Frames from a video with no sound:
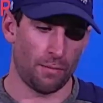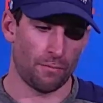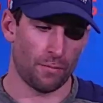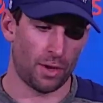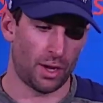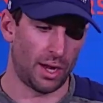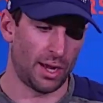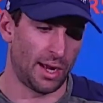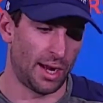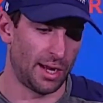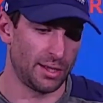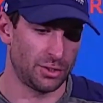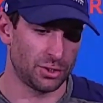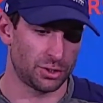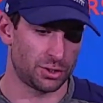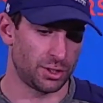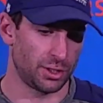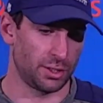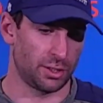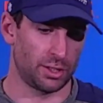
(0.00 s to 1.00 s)
I
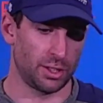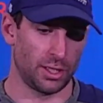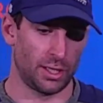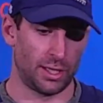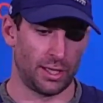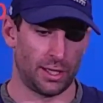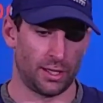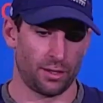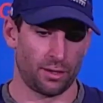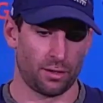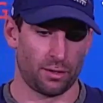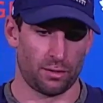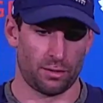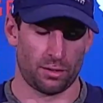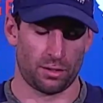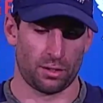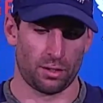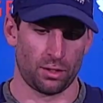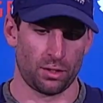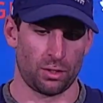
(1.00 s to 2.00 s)
just think you
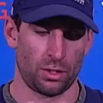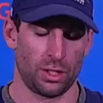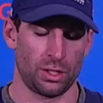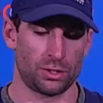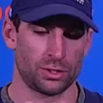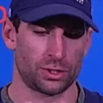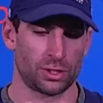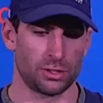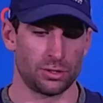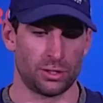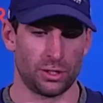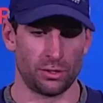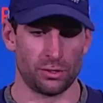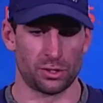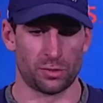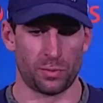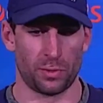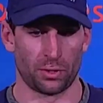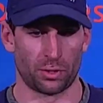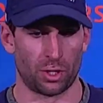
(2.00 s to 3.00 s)
know, he just continues
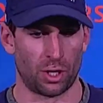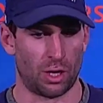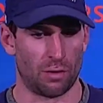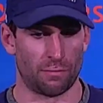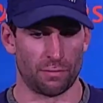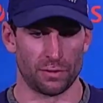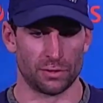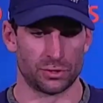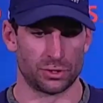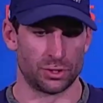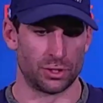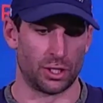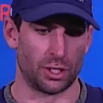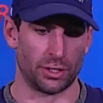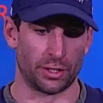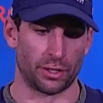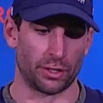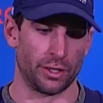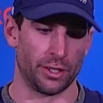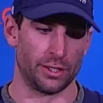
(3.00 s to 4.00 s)
to build confidence in all
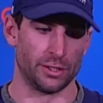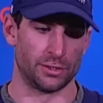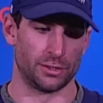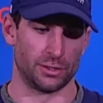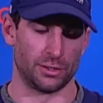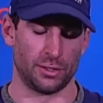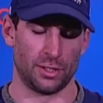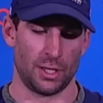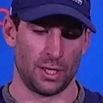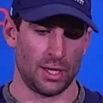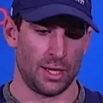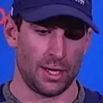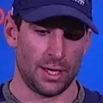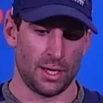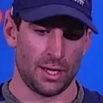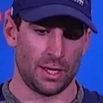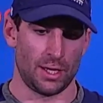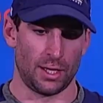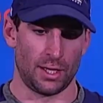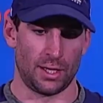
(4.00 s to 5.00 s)
areas
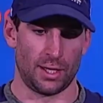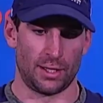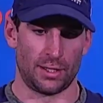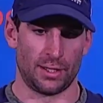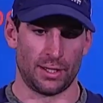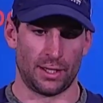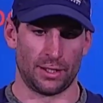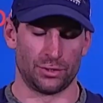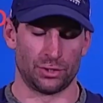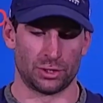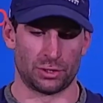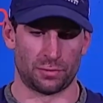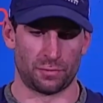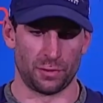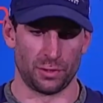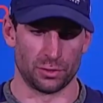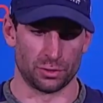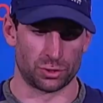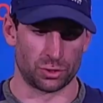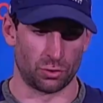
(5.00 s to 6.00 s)
and just
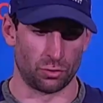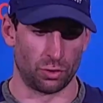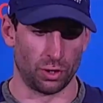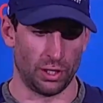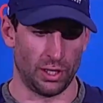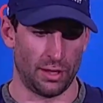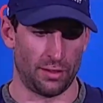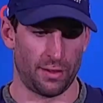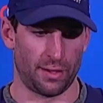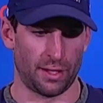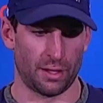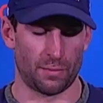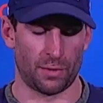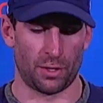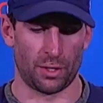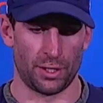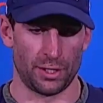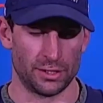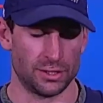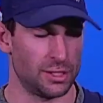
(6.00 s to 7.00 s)
feels so good, I think,
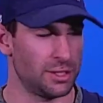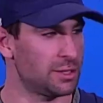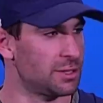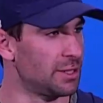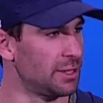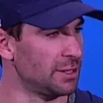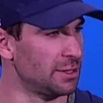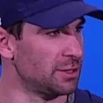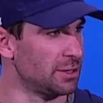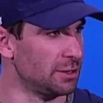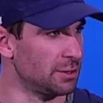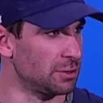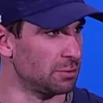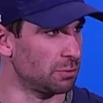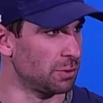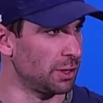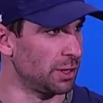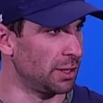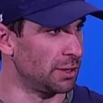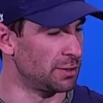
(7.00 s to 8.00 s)
about his instincts and his
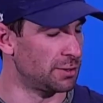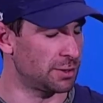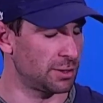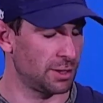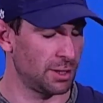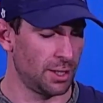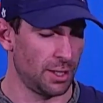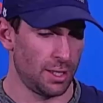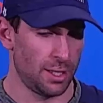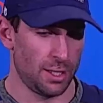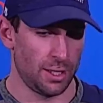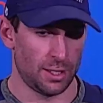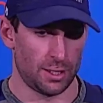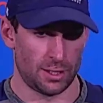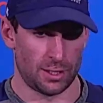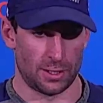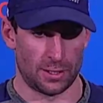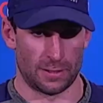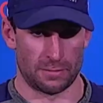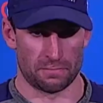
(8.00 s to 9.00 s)
reads
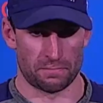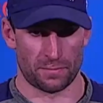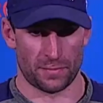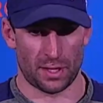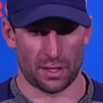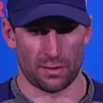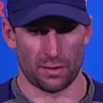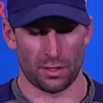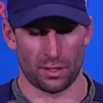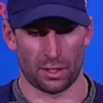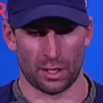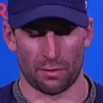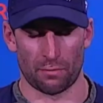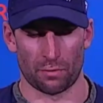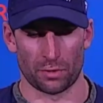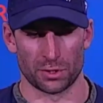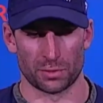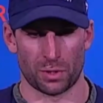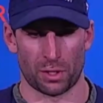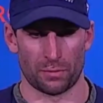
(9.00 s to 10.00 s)
I think
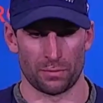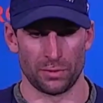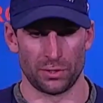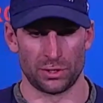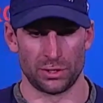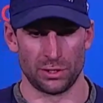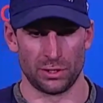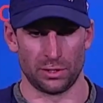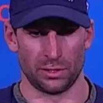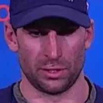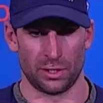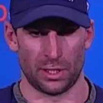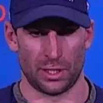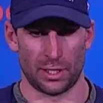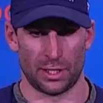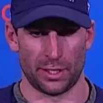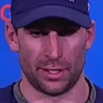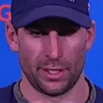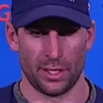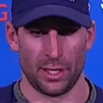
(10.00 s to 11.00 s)
everyone's probably seen
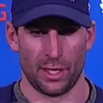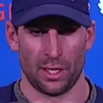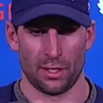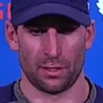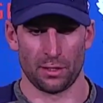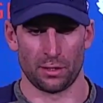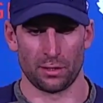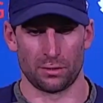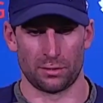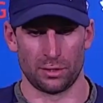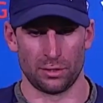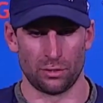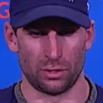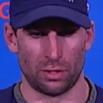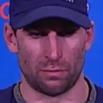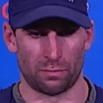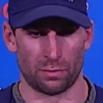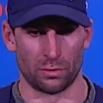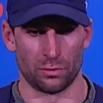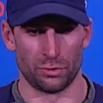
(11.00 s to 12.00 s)
the continued
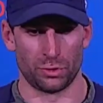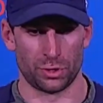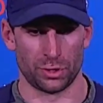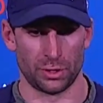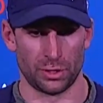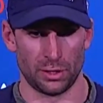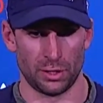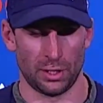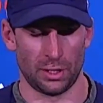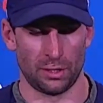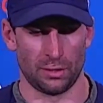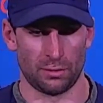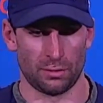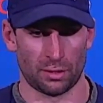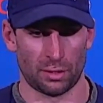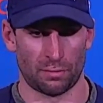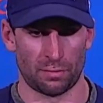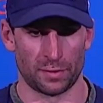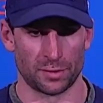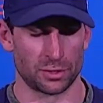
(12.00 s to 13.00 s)
evolution in
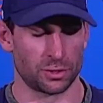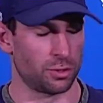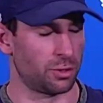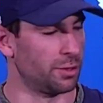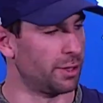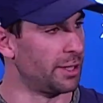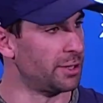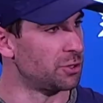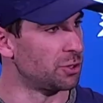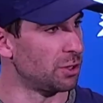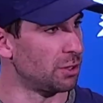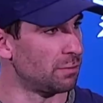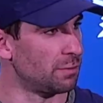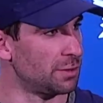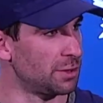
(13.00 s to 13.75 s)
the physical nature of his